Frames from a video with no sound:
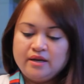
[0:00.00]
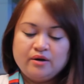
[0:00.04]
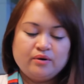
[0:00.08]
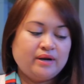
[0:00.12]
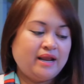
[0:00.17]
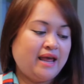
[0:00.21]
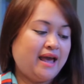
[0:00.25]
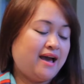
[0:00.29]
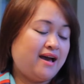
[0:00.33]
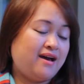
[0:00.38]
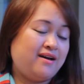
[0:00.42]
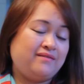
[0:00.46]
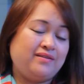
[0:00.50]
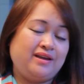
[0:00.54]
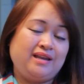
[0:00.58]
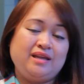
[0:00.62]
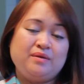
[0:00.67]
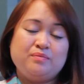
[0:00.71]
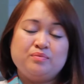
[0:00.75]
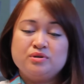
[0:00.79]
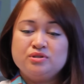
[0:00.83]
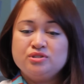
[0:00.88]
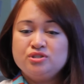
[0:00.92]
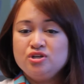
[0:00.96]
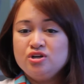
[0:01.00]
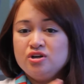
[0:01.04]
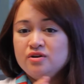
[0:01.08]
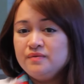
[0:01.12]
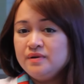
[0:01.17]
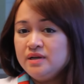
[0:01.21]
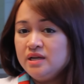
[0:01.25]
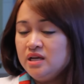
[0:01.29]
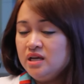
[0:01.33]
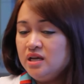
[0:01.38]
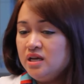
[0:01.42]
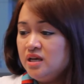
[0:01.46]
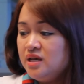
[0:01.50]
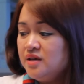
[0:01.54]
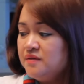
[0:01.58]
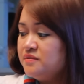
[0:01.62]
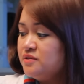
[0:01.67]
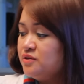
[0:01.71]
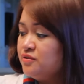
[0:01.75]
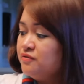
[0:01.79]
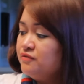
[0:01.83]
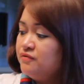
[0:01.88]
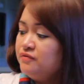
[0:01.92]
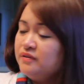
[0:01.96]
They don't have any
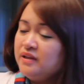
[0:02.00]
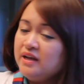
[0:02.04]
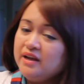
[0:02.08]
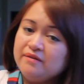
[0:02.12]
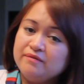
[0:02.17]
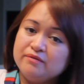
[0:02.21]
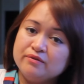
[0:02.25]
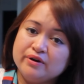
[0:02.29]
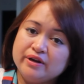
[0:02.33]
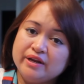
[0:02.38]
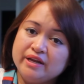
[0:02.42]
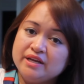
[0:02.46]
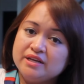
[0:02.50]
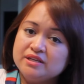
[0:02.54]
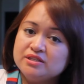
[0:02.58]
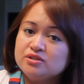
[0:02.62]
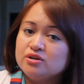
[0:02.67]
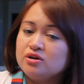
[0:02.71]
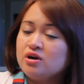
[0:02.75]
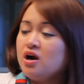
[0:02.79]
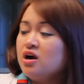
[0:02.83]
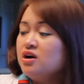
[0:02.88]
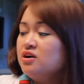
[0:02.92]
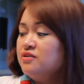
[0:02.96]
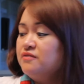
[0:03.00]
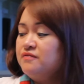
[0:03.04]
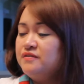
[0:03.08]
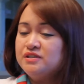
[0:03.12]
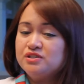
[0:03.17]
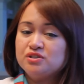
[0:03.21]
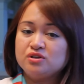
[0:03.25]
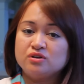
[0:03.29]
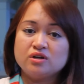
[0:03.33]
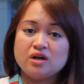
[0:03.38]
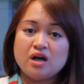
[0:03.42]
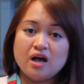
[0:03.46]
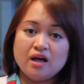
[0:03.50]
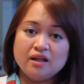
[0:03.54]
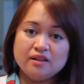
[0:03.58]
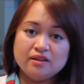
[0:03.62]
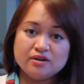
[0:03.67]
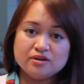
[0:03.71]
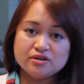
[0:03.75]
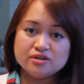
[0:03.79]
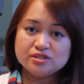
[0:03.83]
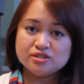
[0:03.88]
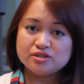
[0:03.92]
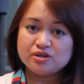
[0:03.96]
preservatives or flavorings or artificial
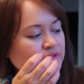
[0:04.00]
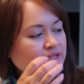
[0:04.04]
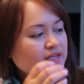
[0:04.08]
colors.